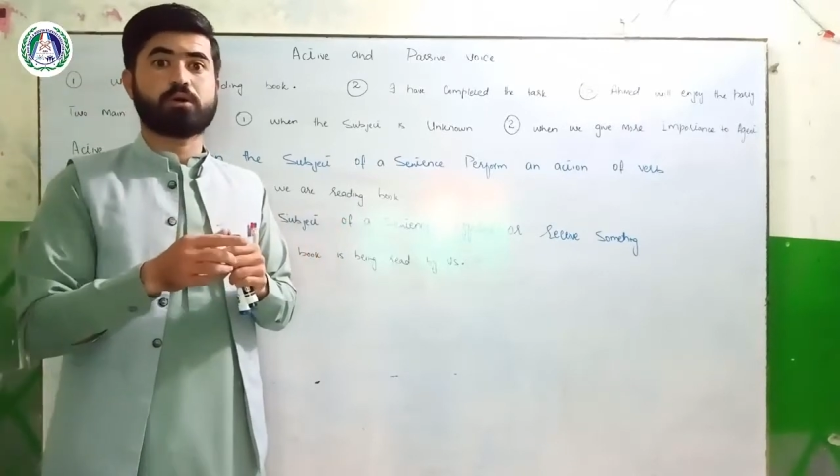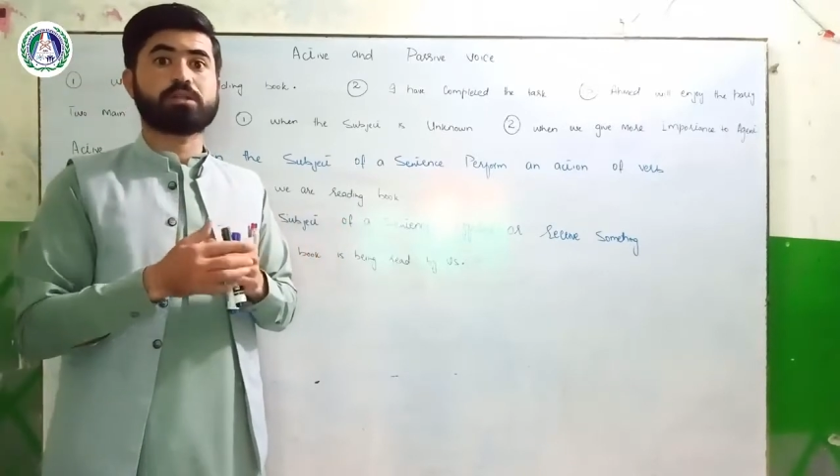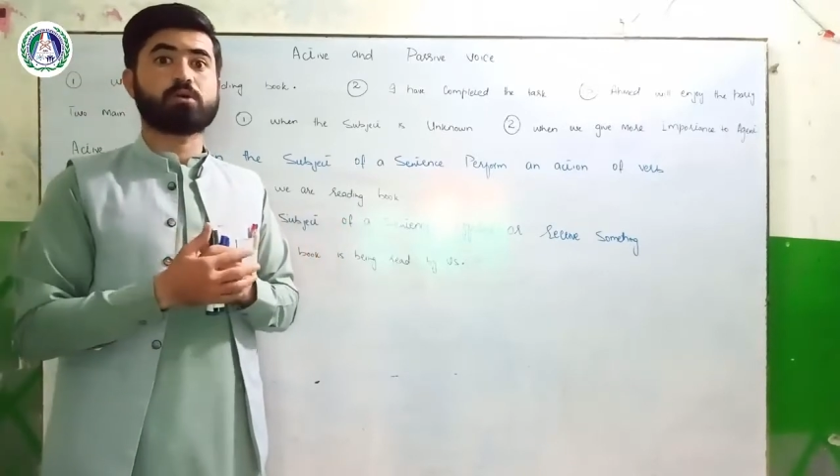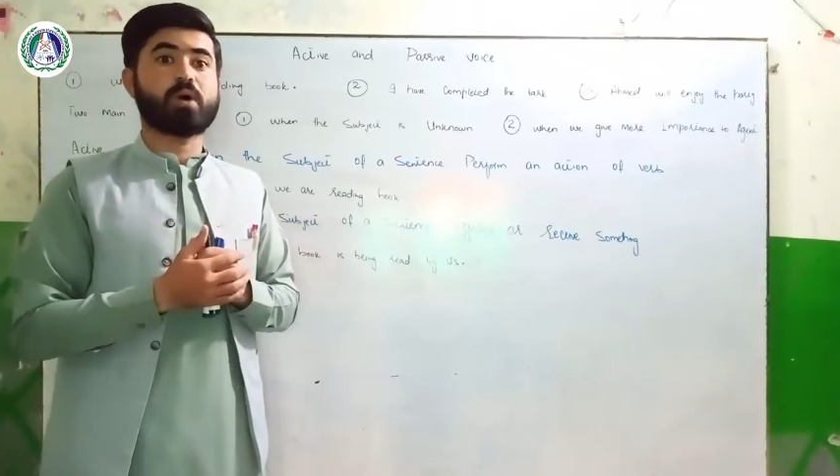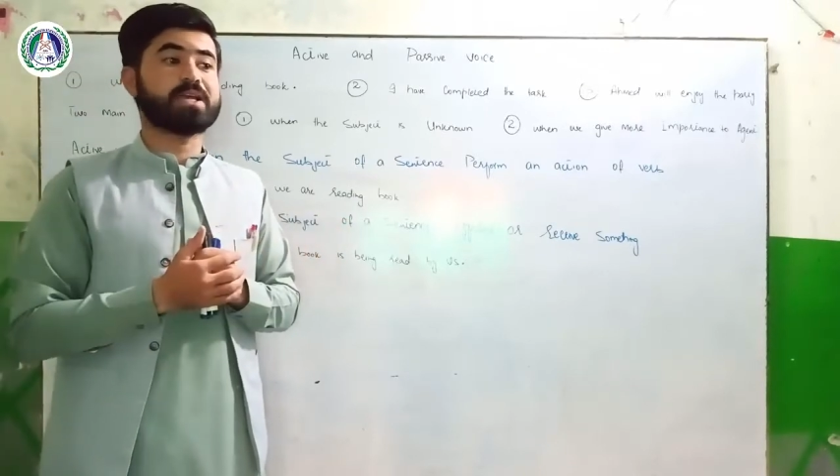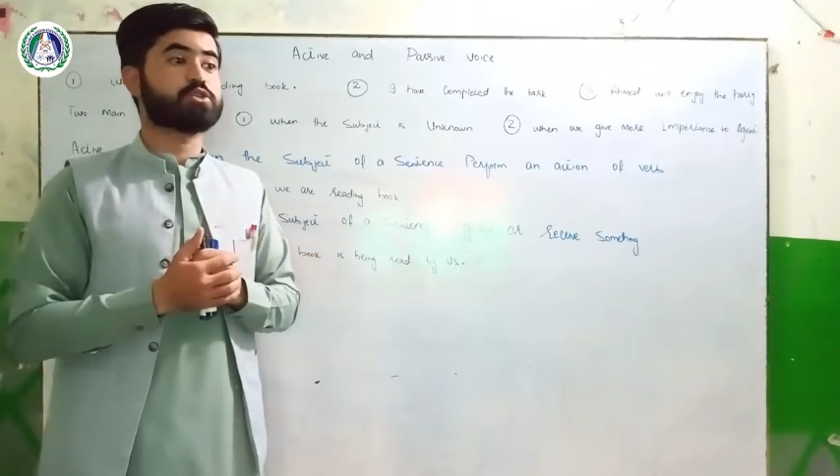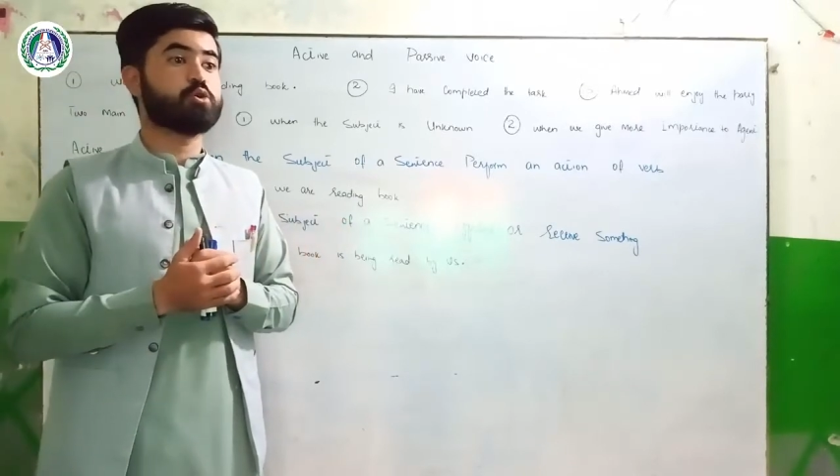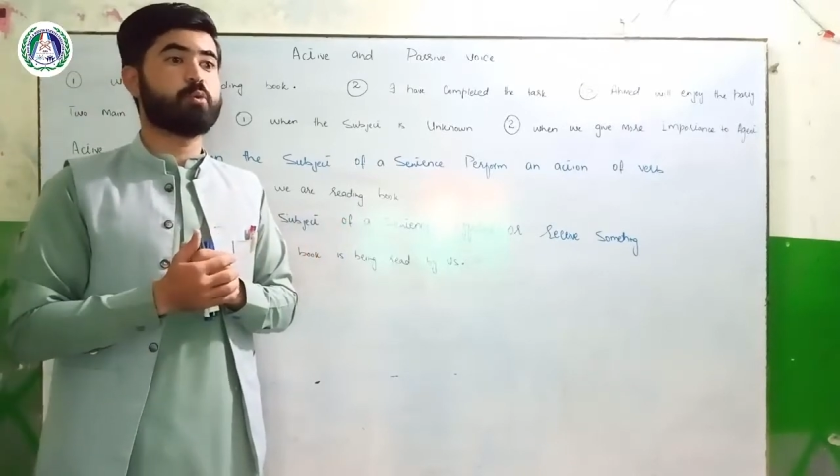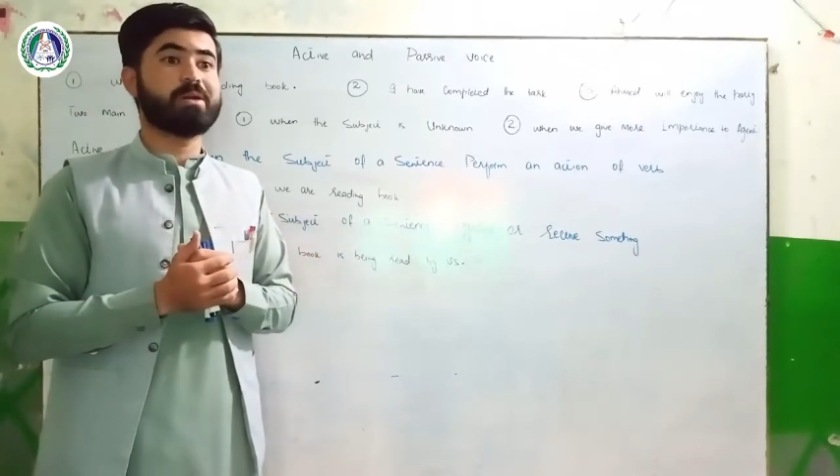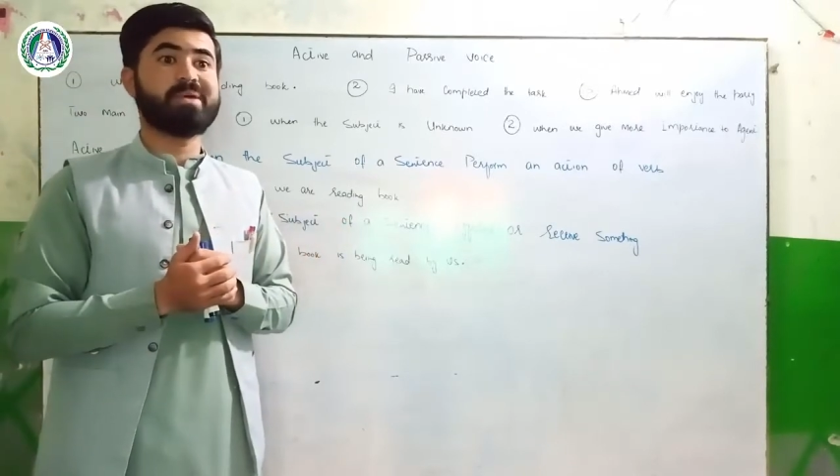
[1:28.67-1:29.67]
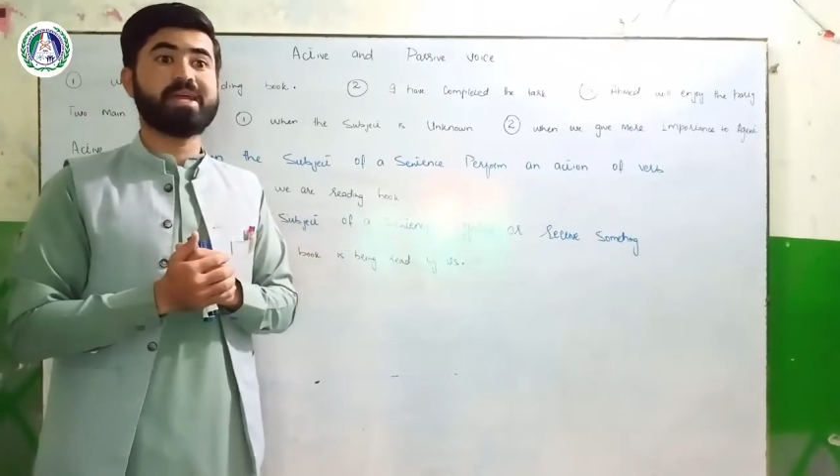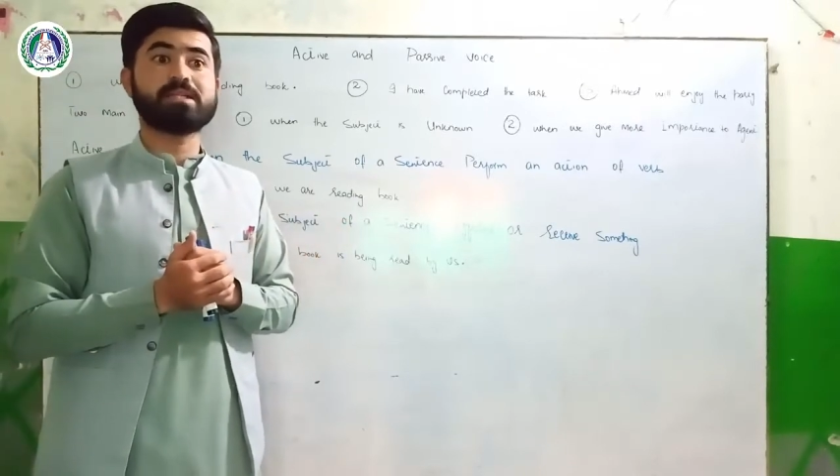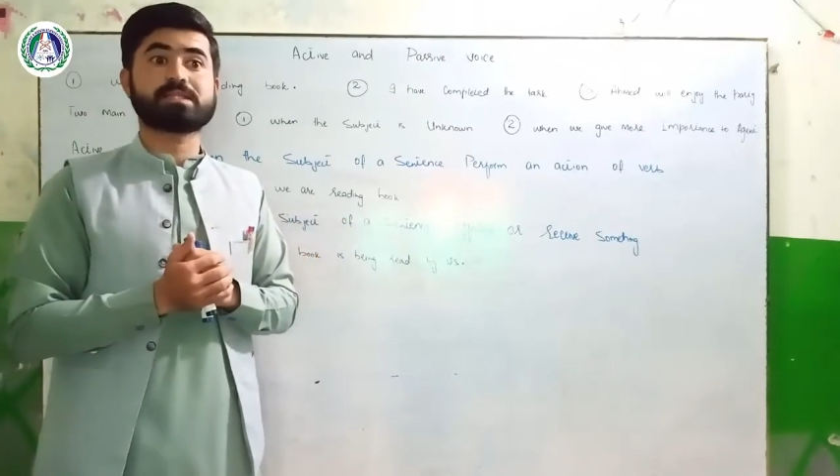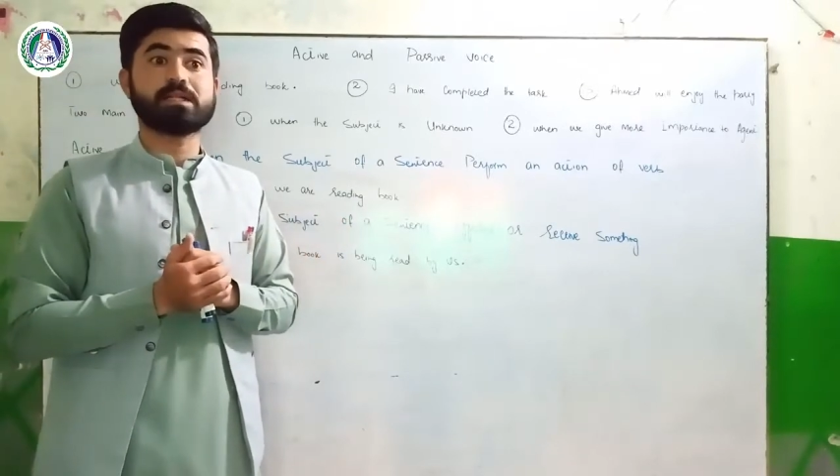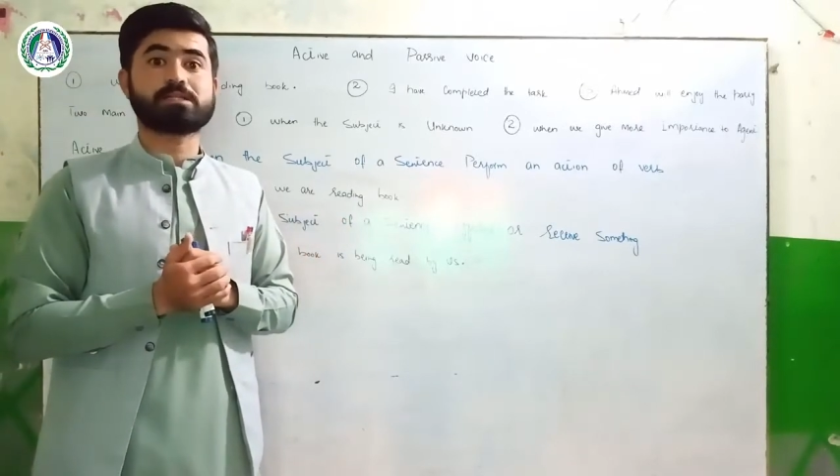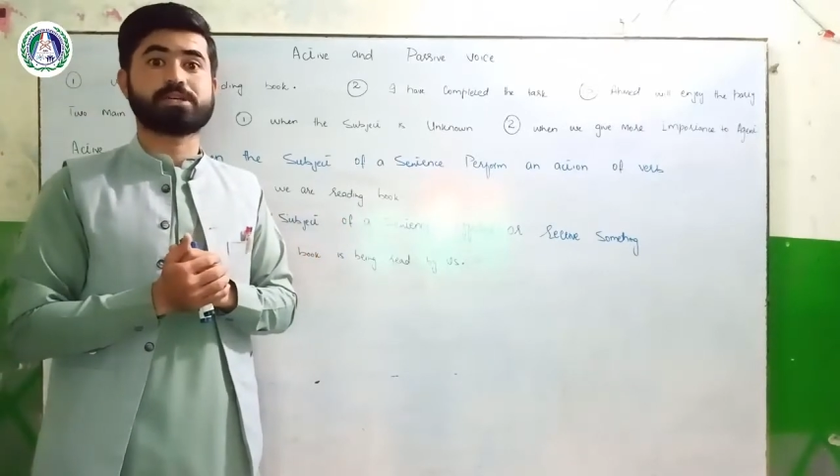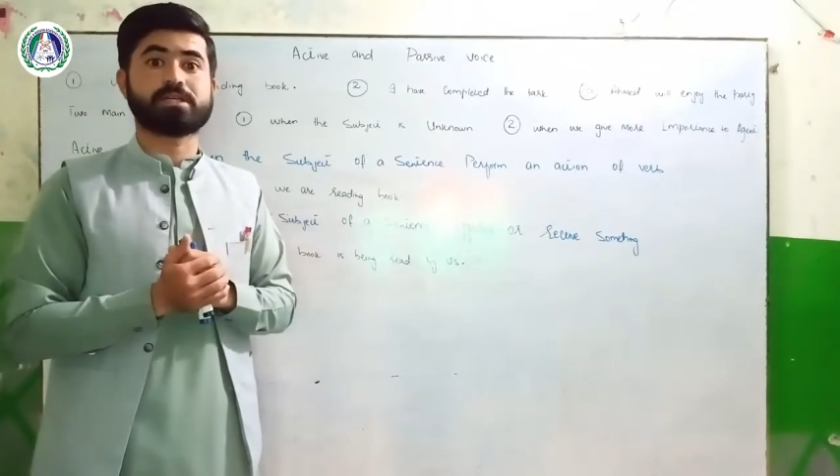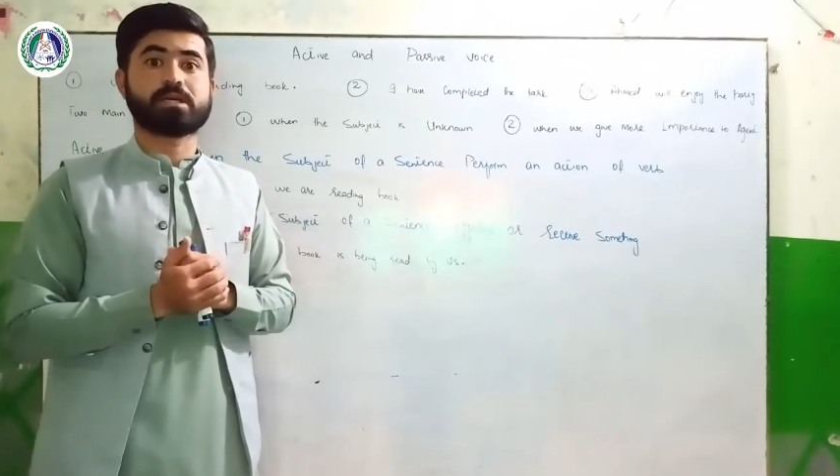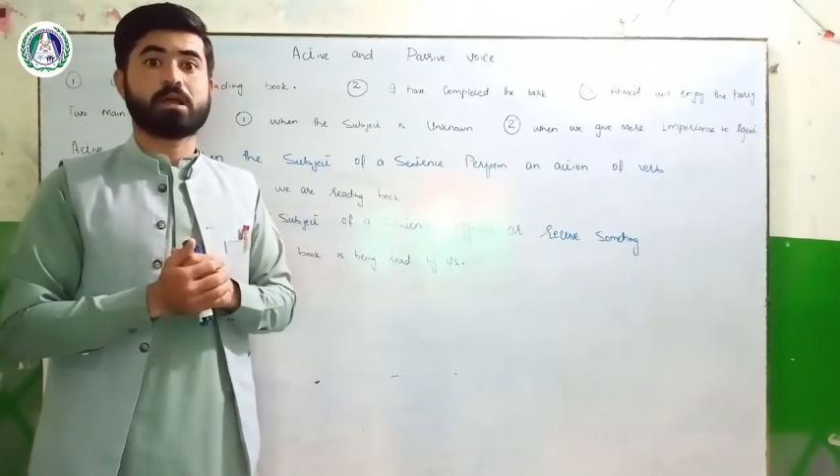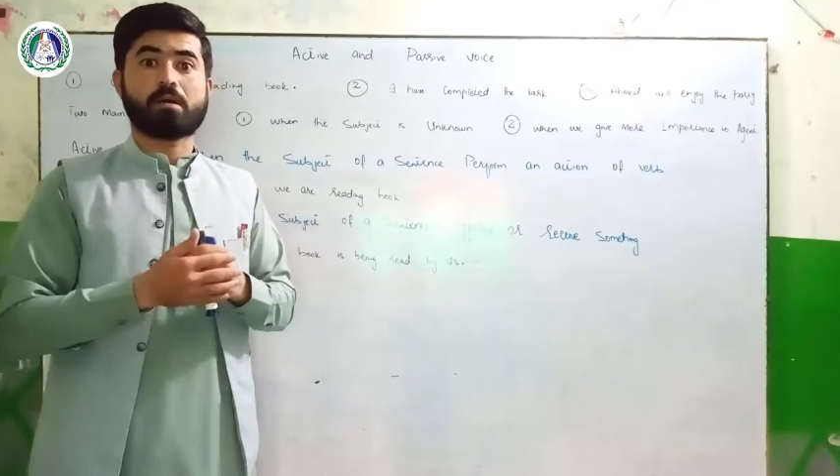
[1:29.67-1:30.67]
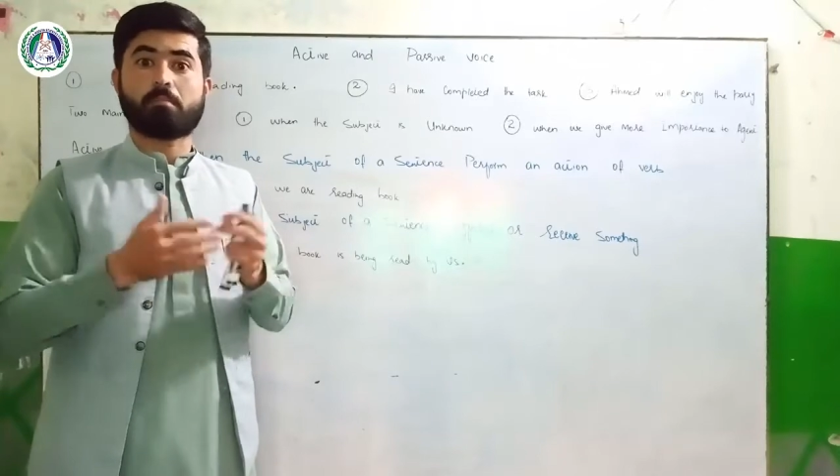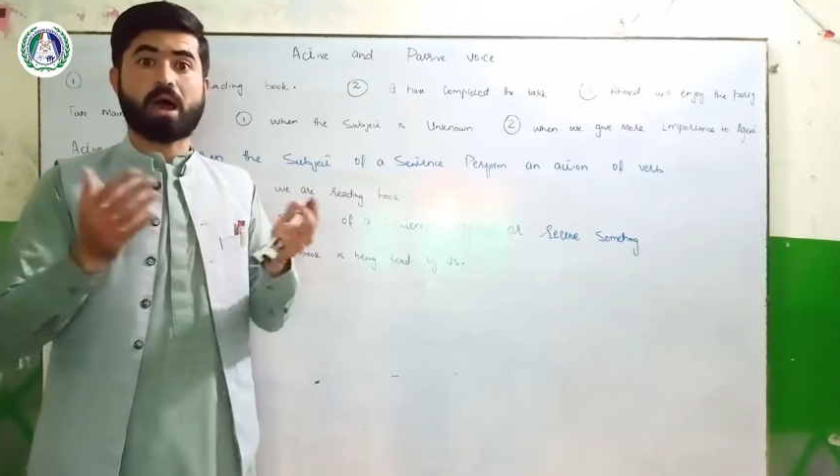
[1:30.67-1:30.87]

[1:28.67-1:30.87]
otherwise you will be insulted.